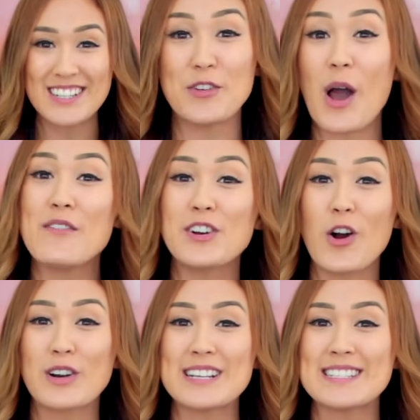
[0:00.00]
If you haven't
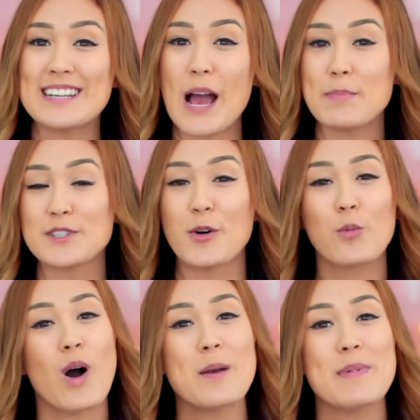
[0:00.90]
already seen
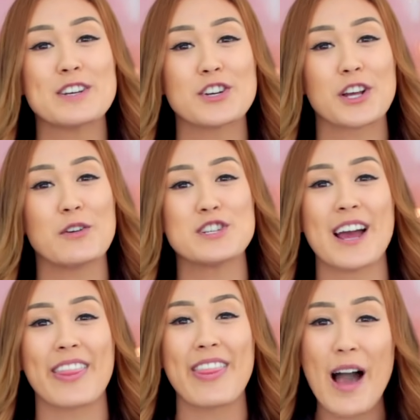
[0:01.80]
episode 1, make sure to go
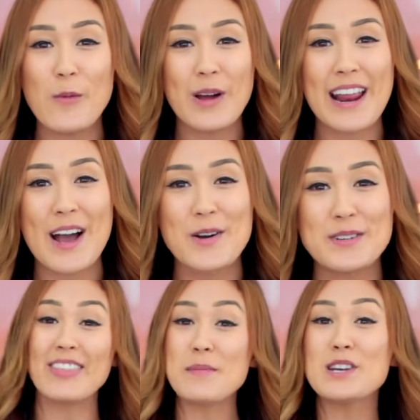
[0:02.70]
check that one out.
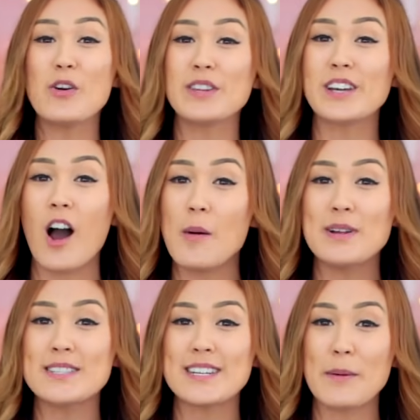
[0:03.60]
And let me know in the
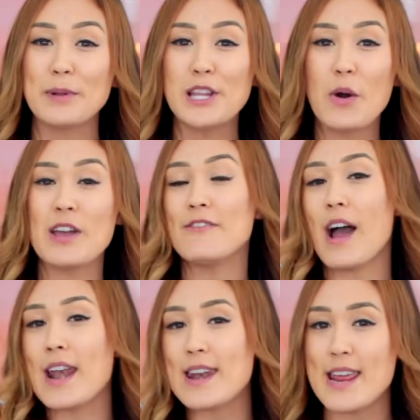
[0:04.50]
comments down below if
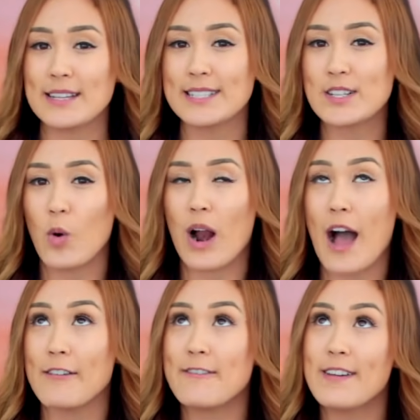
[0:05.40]
I nailed it or
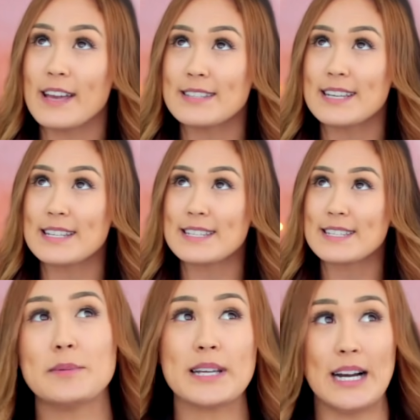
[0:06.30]
I failed it.
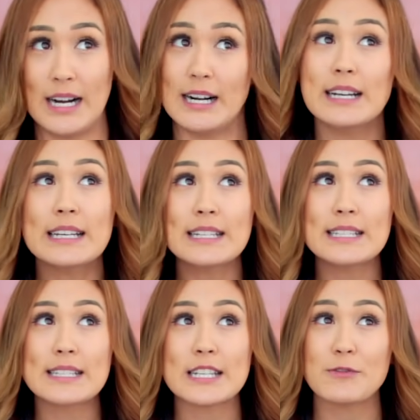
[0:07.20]
To be
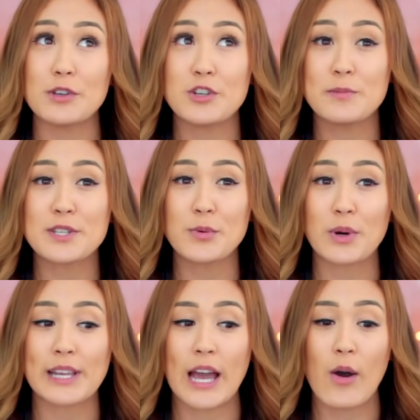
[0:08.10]
honest, if YouTube doesn't
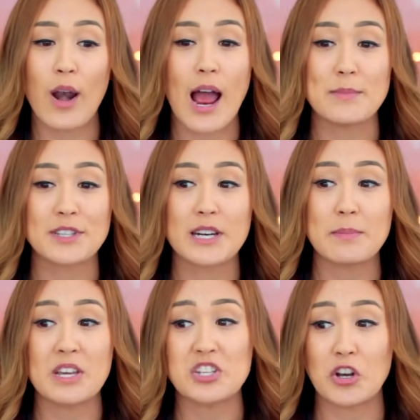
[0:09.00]
work out, I'm just gonna
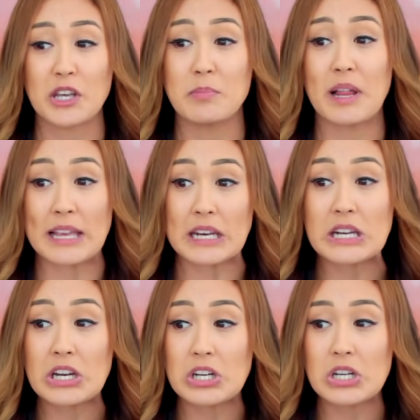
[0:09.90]
be a chunky blanket
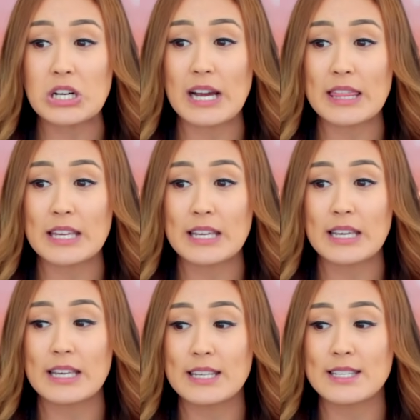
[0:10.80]
knitter, I
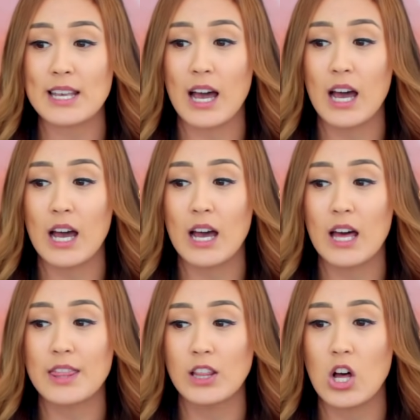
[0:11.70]
think is
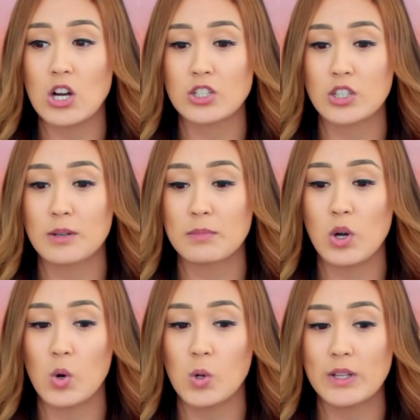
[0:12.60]
the long-term
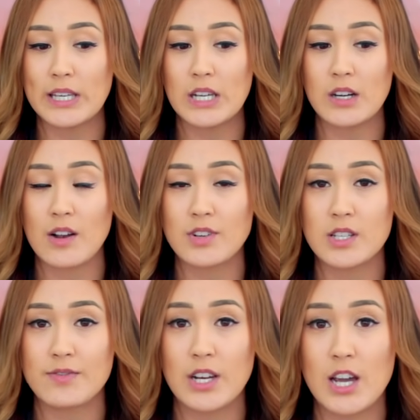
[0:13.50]
goal here after
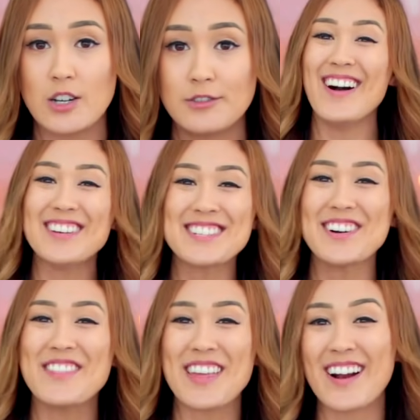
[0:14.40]
this video. And
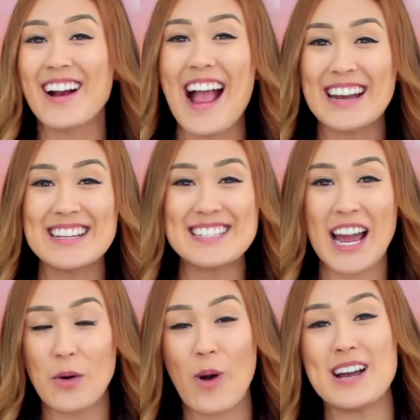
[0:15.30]
also if there are any
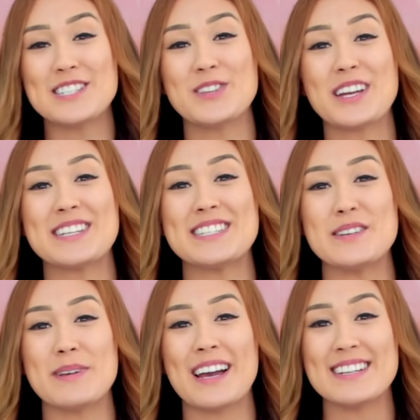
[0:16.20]
DIYs you'd like to
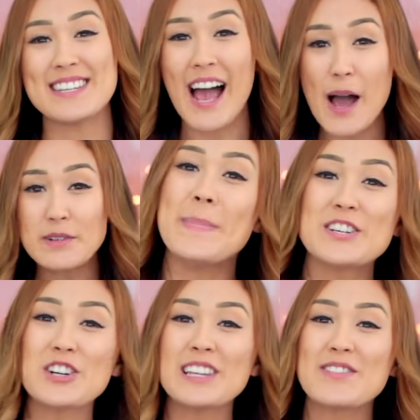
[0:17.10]
see me attempt, make
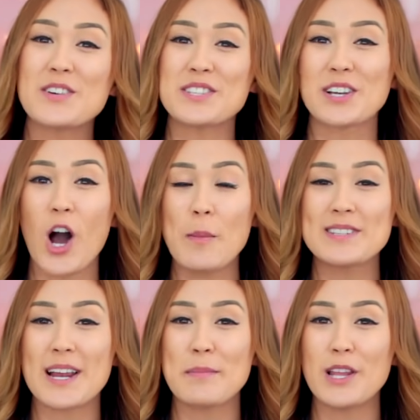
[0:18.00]
sure to leave those in the
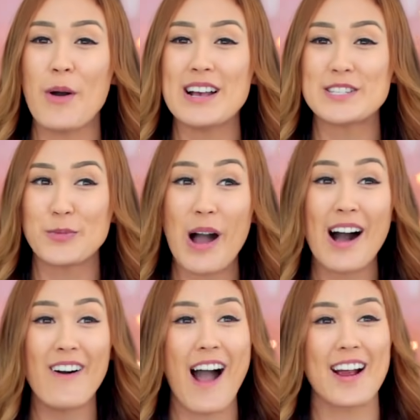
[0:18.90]
comments down below as
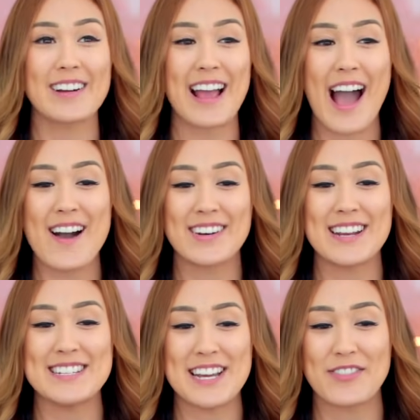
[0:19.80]
well. I already have an
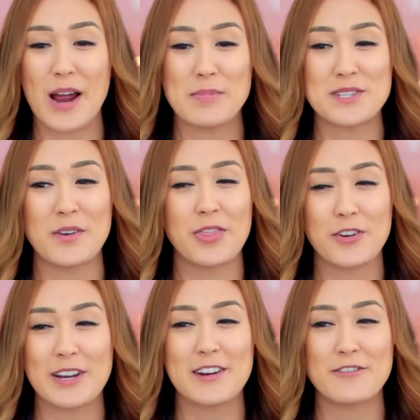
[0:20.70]
idea for episode
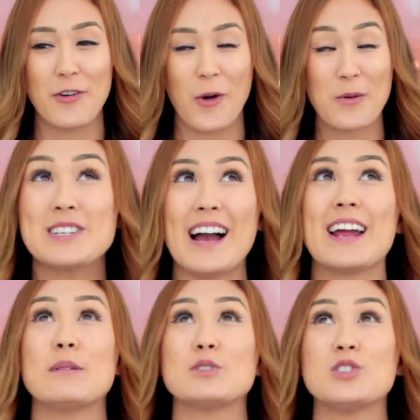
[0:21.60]
3 and 4, which
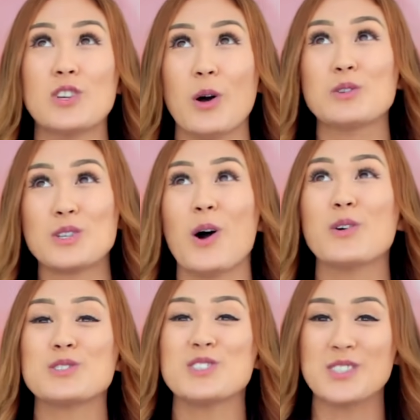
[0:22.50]
I am so
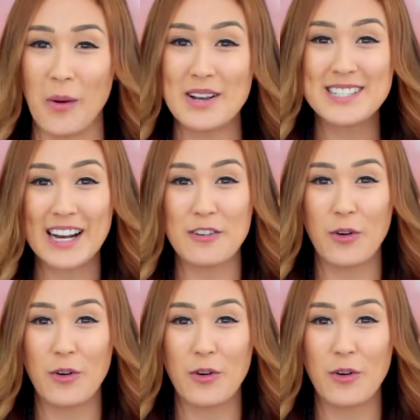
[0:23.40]
excited